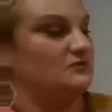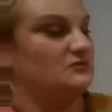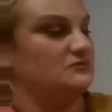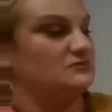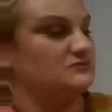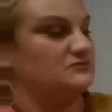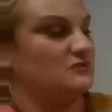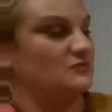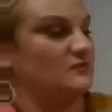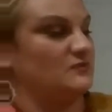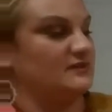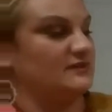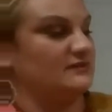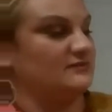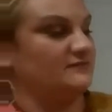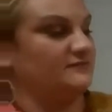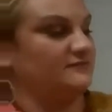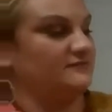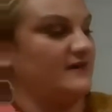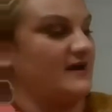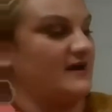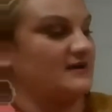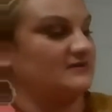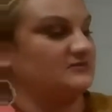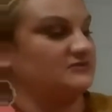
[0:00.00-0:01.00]
So we can
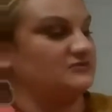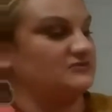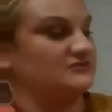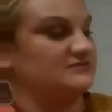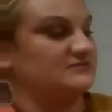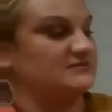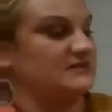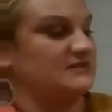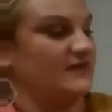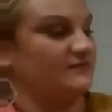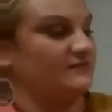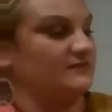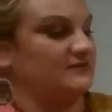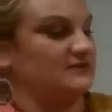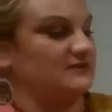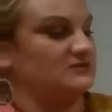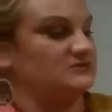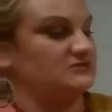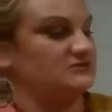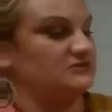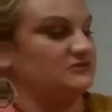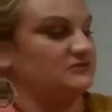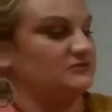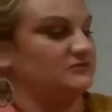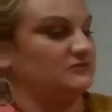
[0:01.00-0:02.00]
factor
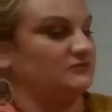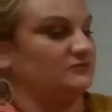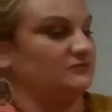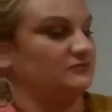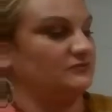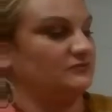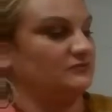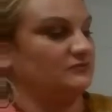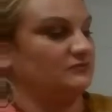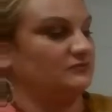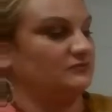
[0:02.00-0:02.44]
72